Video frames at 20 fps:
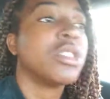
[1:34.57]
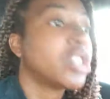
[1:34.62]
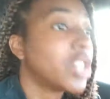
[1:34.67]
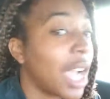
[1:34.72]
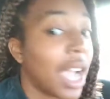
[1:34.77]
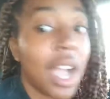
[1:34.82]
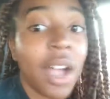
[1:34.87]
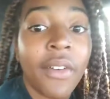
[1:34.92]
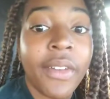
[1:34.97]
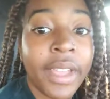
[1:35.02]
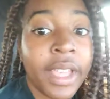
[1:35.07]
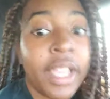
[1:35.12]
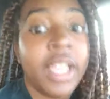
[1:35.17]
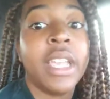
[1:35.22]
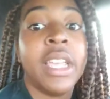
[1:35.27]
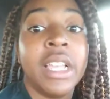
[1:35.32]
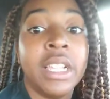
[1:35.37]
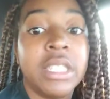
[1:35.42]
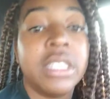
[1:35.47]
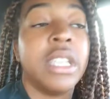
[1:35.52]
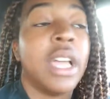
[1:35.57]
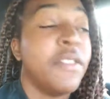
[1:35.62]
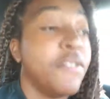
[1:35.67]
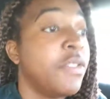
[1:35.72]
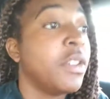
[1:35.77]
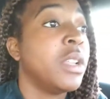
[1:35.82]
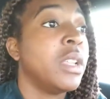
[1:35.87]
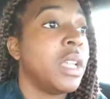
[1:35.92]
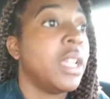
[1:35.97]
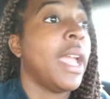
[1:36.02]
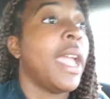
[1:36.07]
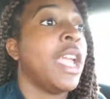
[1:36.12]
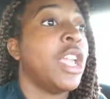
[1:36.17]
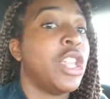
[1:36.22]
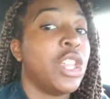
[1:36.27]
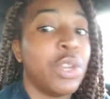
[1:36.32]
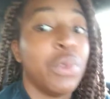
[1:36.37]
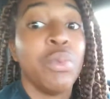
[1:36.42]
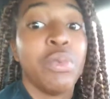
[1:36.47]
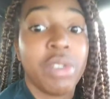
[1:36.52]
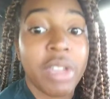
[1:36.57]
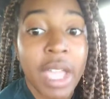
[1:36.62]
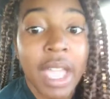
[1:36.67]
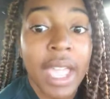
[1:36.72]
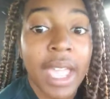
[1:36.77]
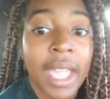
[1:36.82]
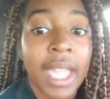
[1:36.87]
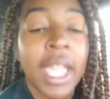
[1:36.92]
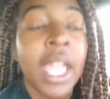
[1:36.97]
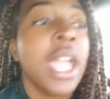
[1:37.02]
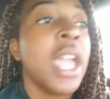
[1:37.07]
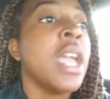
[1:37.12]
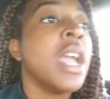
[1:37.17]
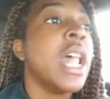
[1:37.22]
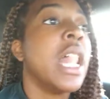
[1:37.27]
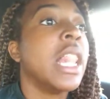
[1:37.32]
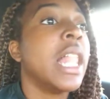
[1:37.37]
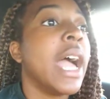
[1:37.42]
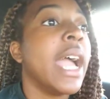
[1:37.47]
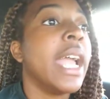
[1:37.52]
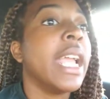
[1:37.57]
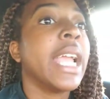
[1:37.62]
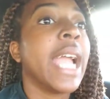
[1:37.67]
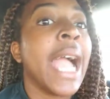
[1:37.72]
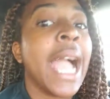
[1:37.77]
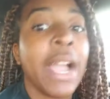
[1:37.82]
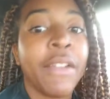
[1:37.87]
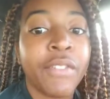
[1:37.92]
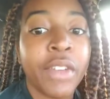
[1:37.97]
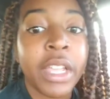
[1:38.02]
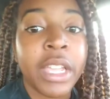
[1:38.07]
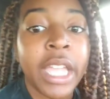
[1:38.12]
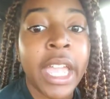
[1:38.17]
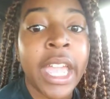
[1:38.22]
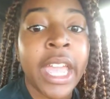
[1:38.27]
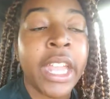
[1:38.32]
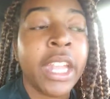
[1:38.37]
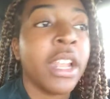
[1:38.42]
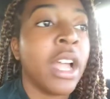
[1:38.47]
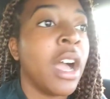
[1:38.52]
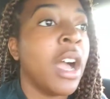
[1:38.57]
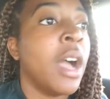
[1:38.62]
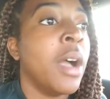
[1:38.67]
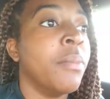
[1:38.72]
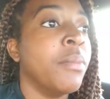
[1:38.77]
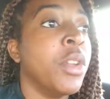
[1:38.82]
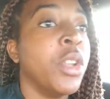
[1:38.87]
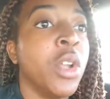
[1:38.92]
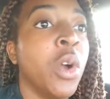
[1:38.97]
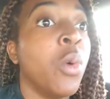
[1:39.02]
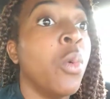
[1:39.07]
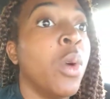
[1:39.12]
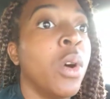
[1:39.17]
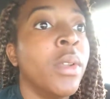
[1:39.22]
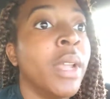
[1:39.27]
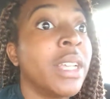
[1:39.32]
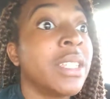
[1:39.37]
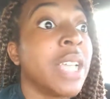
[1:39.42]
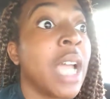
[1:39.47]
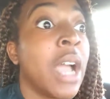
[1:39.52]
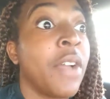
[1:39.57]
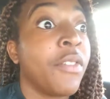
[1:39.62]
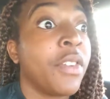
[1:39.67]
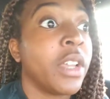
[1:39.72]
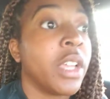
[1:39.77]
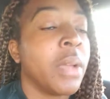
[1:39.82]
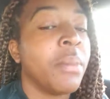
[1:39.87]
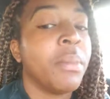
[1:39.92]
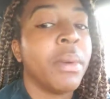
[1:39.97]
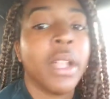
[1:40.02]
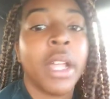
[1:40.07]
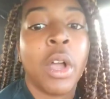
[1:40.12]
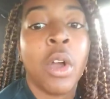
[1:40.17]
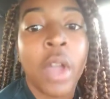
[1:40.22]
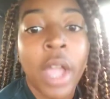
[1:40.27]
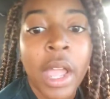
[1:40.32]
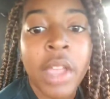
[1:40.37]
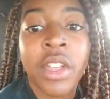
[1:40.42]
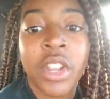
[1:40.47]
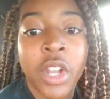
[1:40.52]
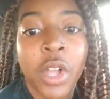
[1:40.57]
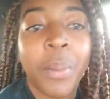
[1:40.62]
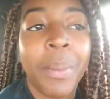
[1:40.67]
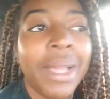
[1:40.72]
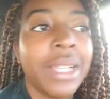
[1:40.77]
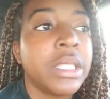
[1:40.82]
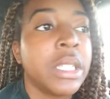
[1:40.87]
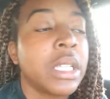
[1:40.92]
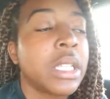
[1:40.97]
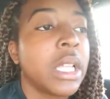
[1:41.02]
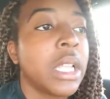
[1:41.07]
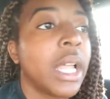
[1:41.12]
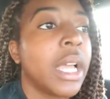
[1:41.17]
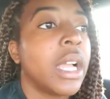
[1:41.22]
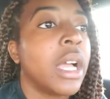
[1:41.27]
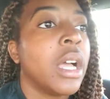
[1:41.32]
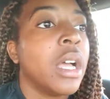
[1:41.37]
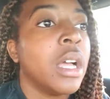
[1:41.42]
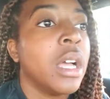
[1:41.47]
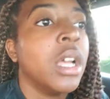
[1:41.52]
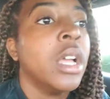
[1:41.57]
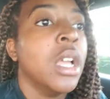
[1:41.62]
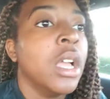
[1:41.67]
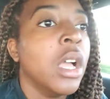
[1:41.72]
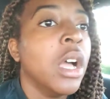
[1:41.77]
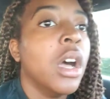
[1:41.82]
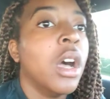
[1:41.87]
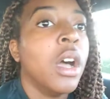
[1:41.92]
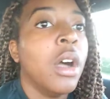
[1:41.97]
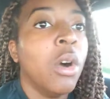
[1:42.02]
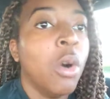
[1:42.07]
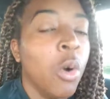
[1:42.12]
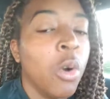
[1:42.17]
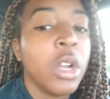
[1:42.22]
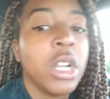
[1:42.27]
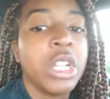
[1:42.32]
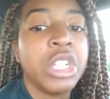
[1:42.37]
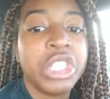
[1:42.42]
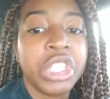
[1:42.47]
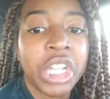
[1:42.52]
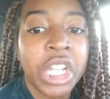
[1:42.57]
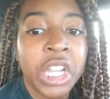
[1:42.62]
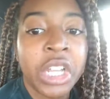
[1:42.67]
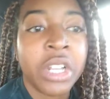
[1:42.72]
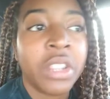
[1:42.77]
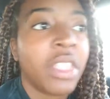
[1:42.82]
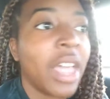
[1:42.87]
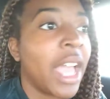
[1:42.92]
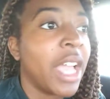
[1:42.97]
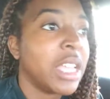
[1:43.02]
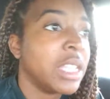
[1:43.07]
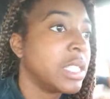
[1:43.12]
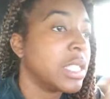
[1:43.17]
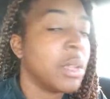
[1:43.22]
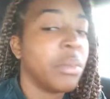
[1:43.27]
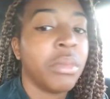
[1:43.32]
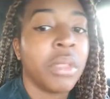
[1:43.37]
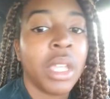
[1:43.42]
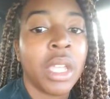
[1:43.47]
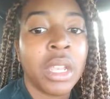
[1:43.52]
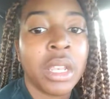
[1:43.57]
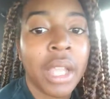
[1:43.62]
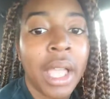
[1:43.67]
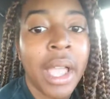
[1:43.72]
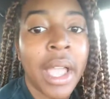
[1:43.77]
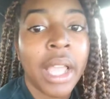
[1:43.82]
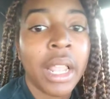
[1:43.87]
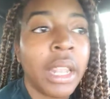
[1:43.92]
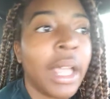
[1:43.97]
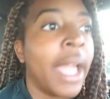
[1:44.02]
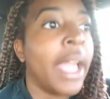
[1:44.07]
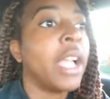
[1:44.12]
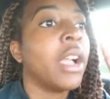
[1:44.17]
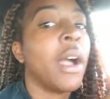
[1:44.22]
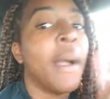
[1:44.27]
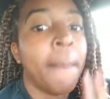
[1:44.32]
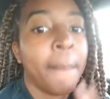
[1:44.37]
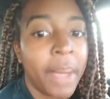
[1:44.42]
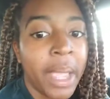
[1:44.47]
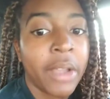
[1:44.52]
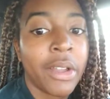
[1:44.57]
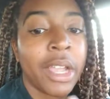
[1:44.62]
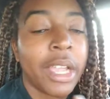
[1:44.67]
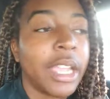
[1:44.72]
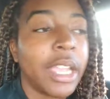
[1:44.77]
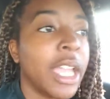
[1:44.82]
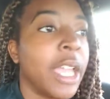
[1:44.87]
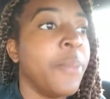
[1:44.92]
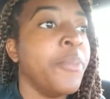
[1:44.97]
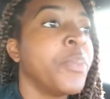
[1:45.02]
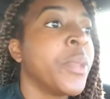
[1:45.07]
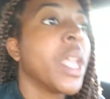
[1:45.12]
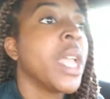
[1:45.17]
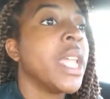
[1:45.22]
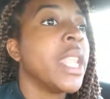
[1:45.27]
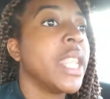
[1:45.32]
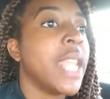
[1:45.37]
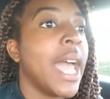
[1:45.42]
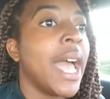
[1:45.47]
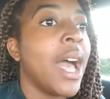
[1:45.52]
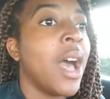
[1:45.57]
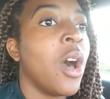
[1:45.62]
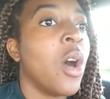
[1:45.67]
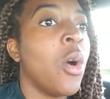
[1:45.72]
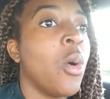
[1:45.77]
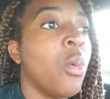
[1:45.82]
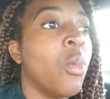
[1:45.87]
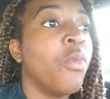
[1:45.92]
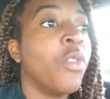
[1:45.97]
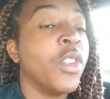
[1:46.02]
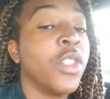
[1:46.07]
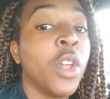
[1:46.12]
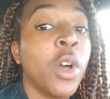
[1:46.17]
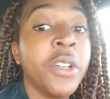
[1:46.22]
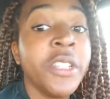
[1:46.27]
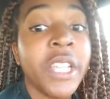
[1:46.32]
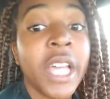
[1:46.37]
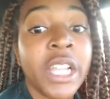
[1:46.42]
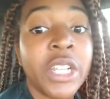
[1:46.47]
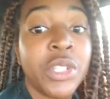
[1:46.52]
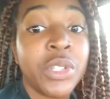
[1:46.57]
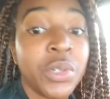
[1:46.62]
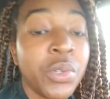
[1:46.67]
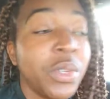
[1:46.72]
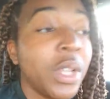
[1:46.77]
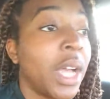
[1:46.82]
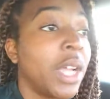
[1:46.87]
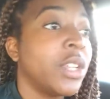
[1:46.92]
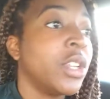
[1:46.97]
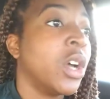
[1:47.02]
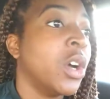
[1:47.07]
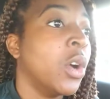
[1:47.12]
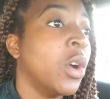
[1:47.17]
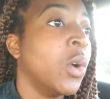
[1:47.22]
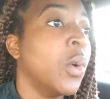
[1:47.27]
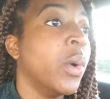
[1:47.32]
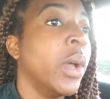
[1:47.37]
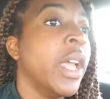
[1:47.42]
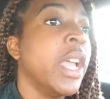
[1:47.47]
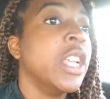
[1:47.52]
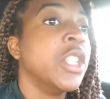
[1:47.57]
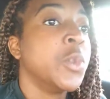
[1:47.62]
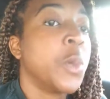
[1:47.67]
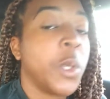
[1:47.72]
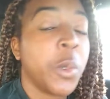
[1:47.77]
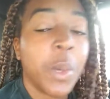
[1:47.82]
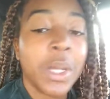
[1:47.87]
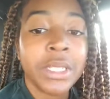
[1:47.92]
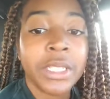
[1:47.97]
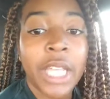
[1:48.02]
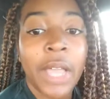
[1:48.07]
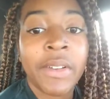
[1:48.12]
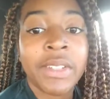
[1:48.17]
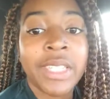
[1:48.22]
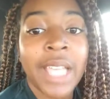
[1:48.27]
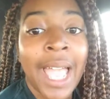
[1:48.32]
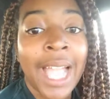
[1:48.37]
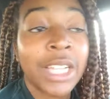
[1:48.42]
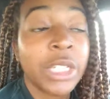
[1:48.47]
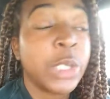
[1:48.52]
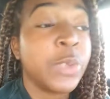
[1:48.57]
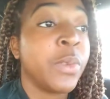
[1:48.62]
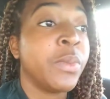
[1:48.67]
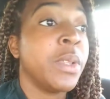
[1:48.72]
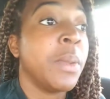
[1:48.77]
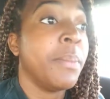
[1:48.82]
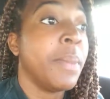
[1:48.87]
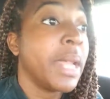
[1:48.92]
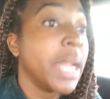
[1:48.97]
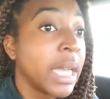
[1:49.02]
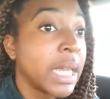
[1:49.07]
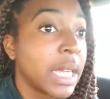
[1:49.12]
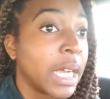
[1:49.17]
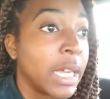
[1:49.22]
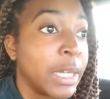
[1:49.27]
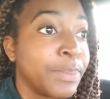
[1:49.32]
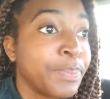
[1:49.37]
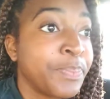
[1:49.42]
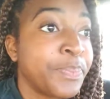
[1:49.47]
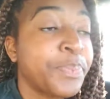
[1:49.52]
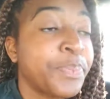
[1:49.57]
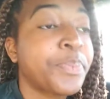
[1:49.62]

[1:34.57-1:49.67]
child. It is definitely a UK like African, um, you know, well not African, but you know, basically like a, a origin that is something not like American. Now, for those that do not know, Twenty One Savage is actually from Dominica.